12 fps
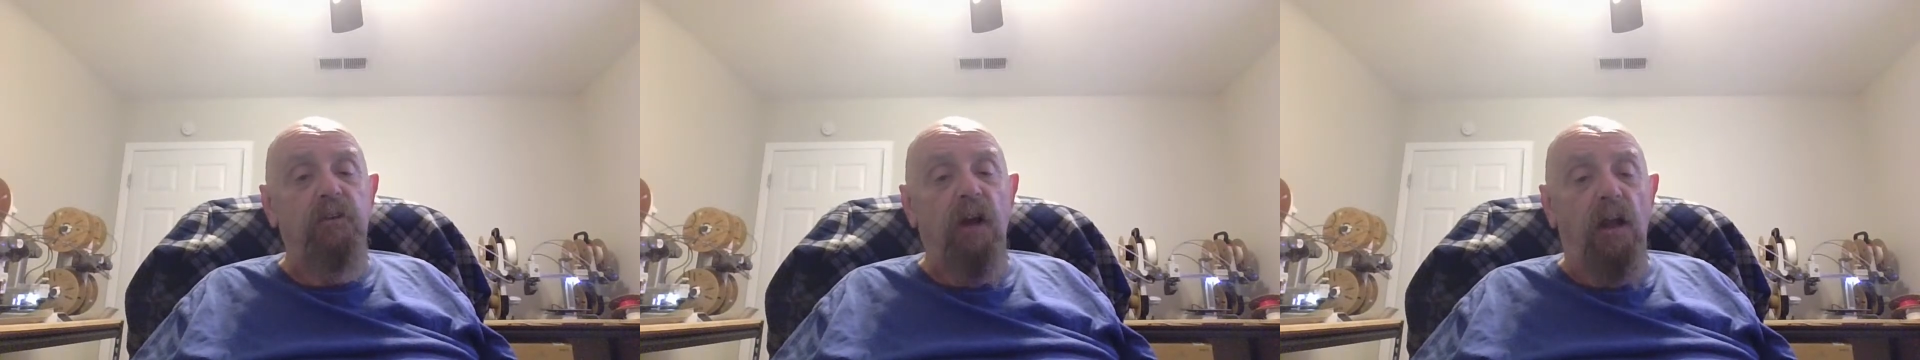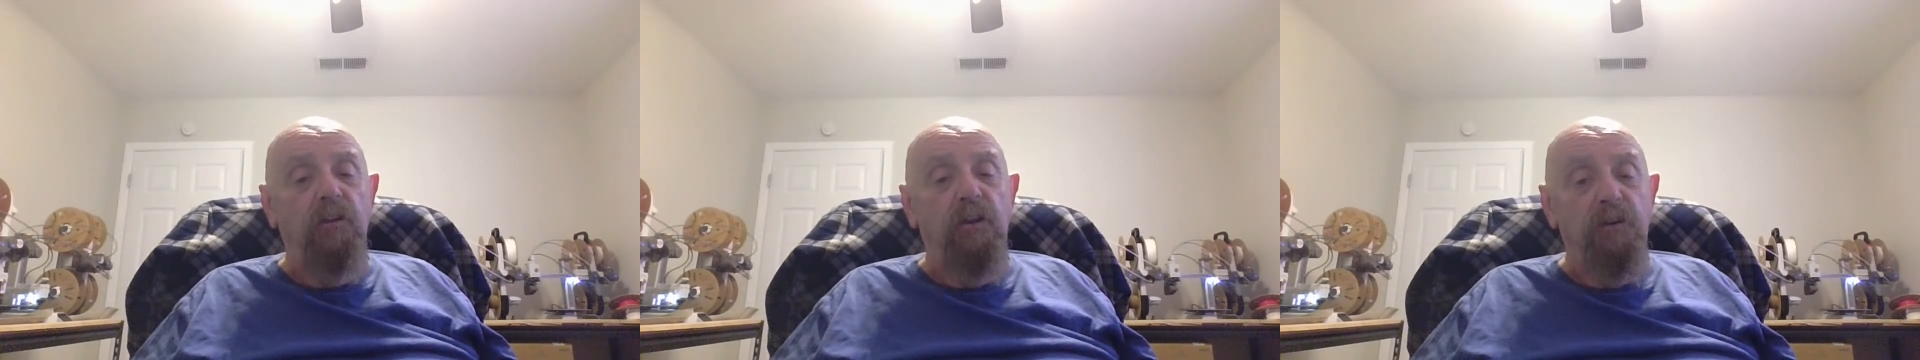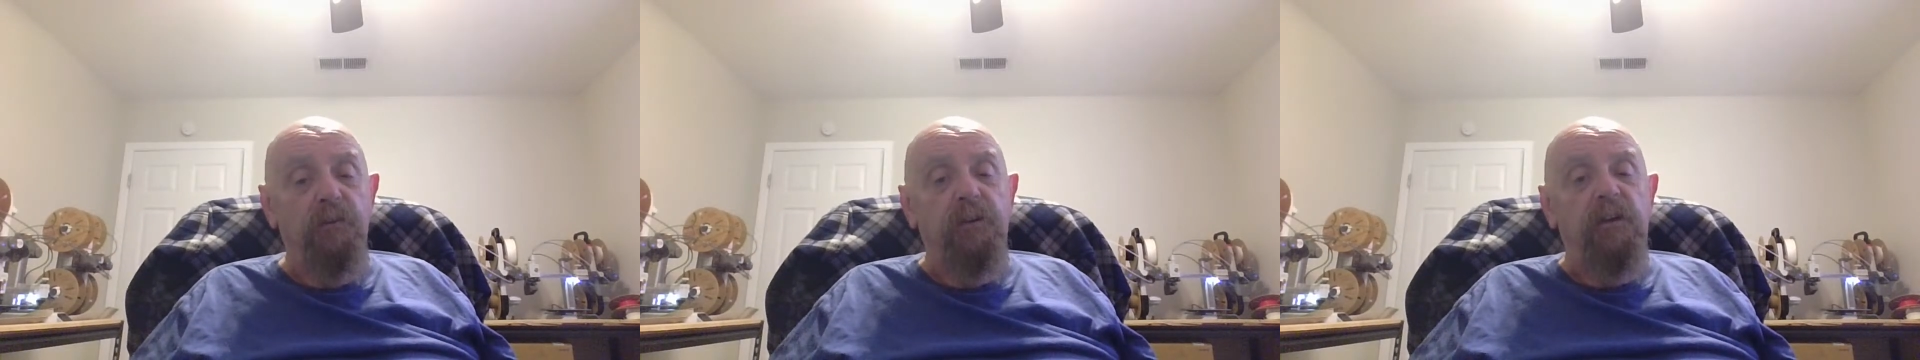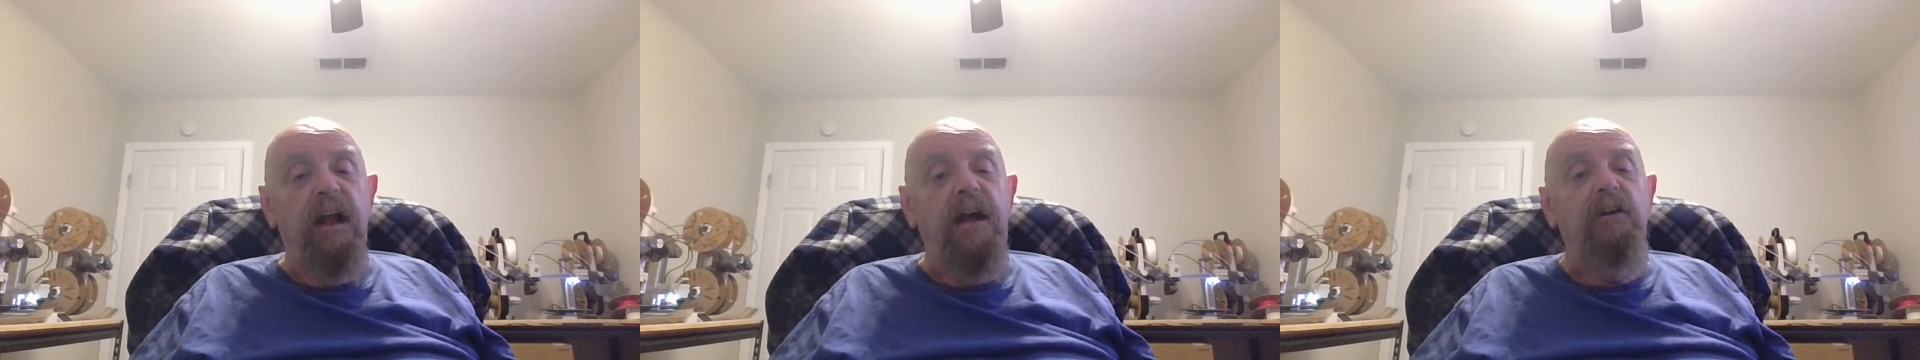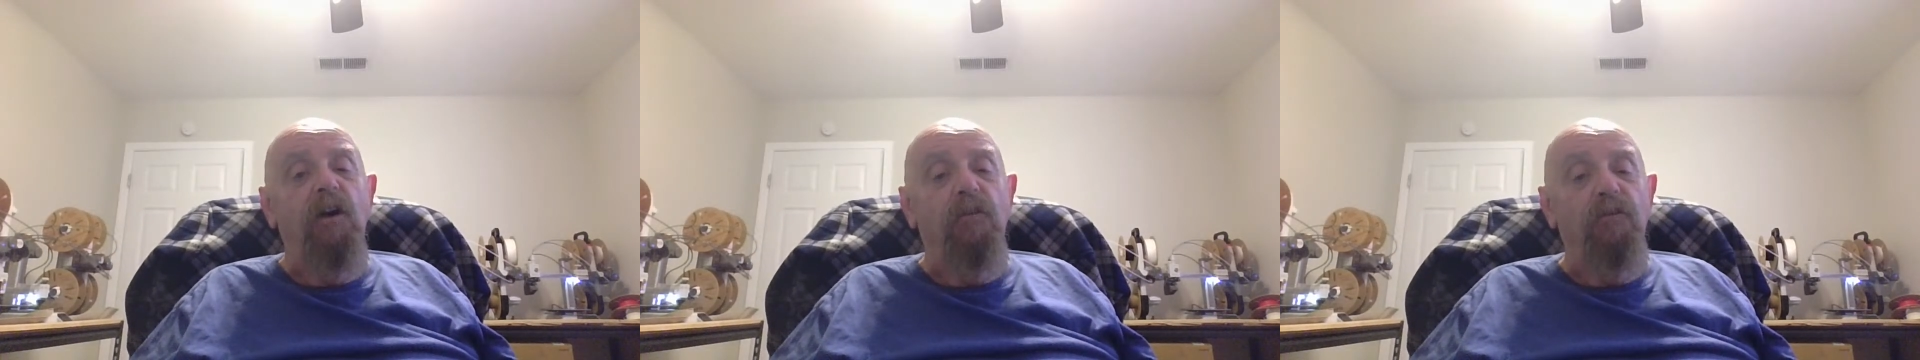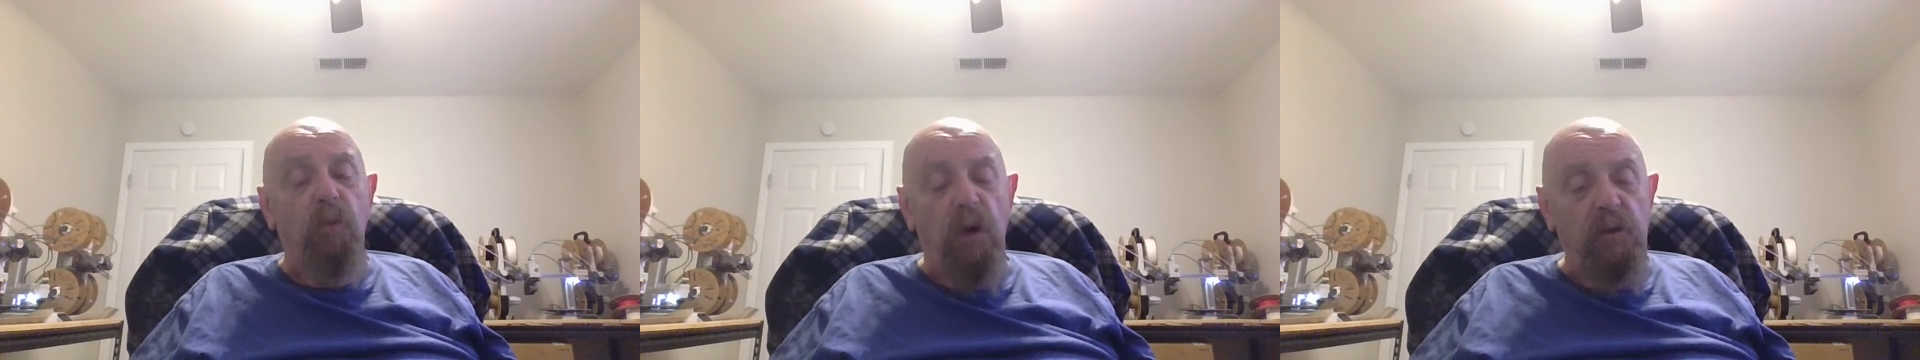a little today
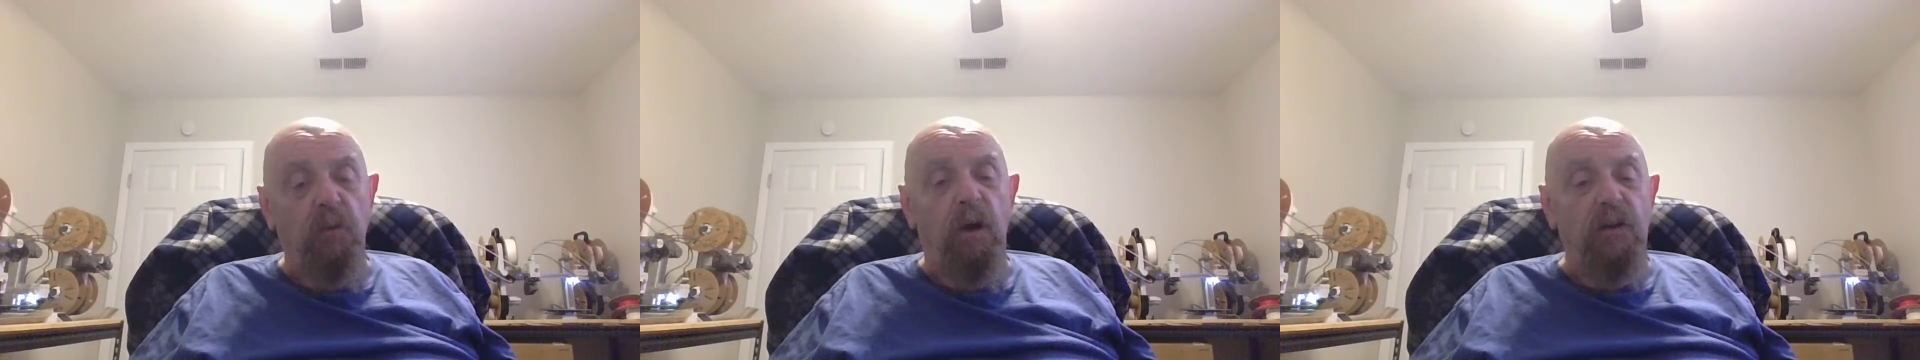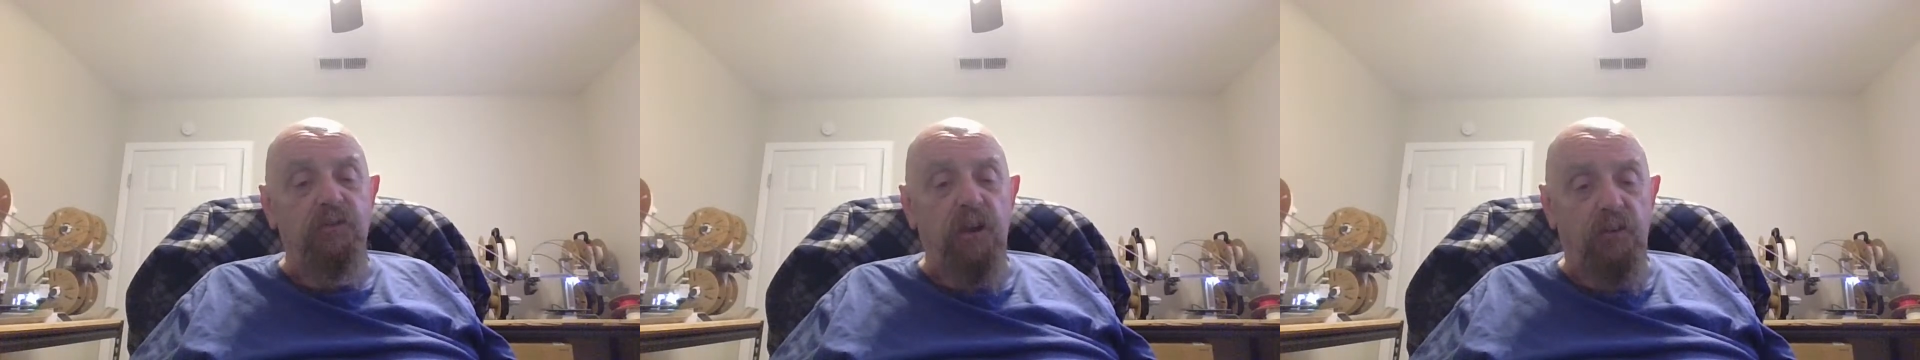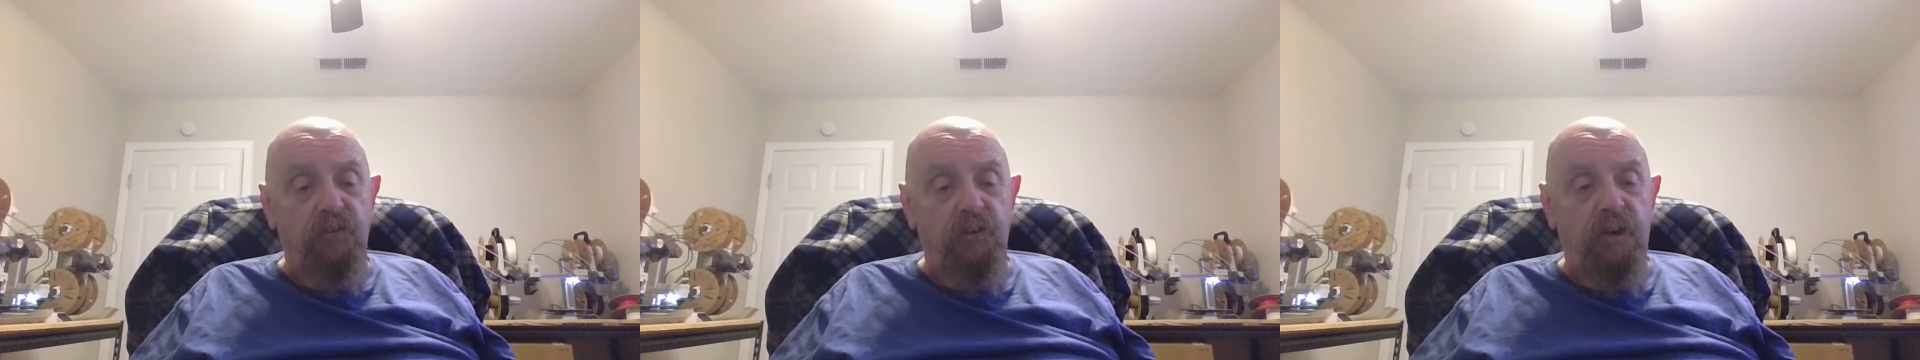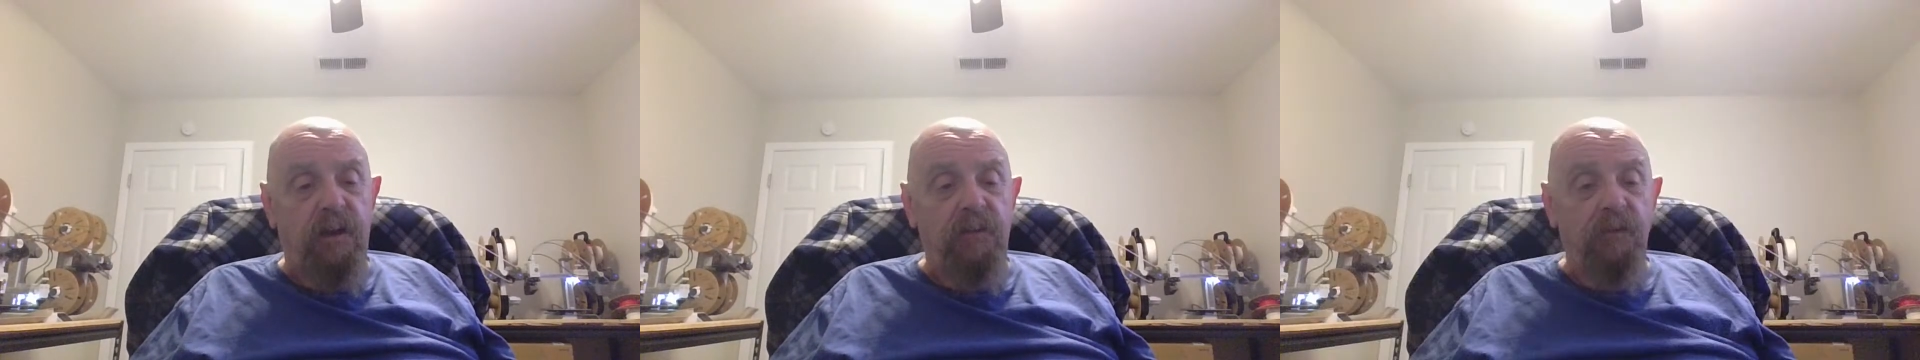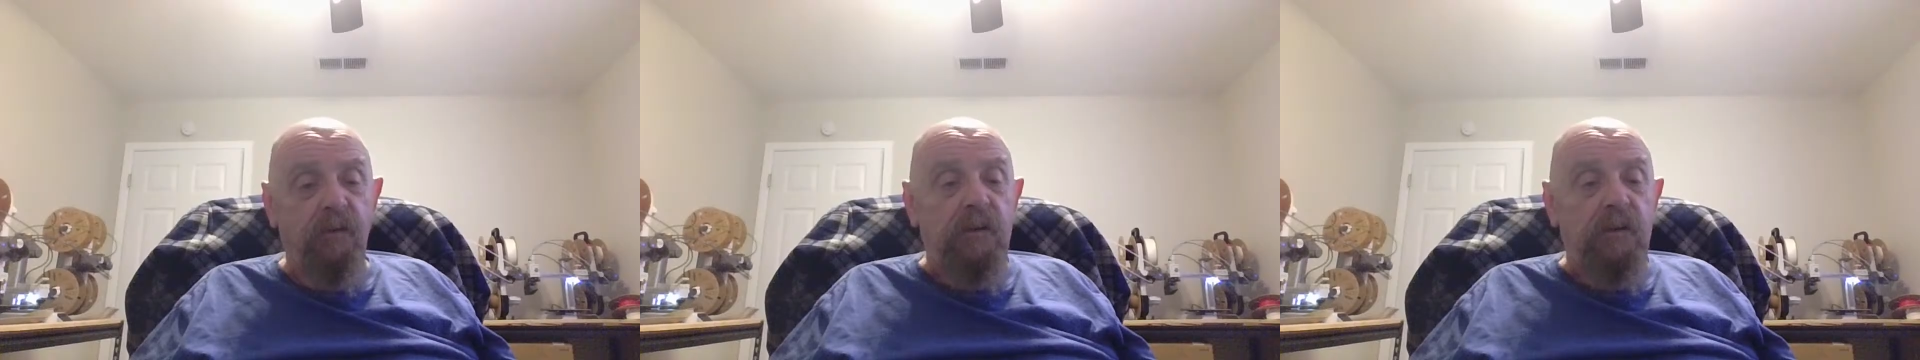over what it was yesterday.